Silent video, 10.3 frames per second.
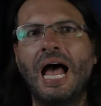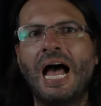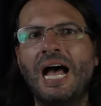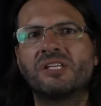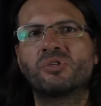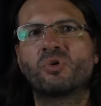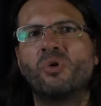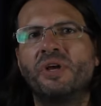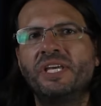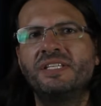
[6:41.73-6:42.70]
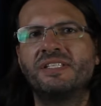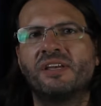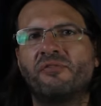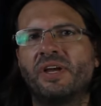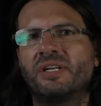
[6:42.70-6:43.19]
As
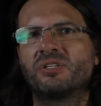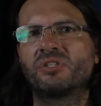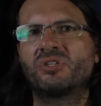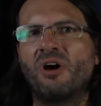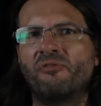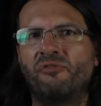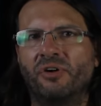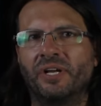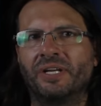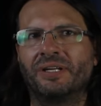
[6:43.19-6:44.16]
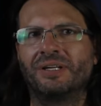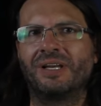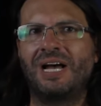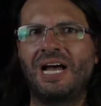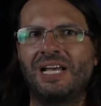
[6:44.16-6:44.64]
cohesive and sovereign
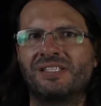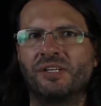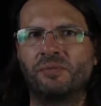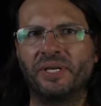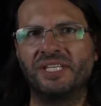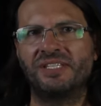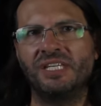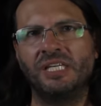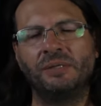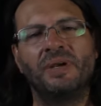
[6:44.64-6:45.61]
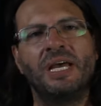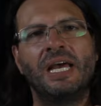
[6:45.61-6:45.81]
as it may seem,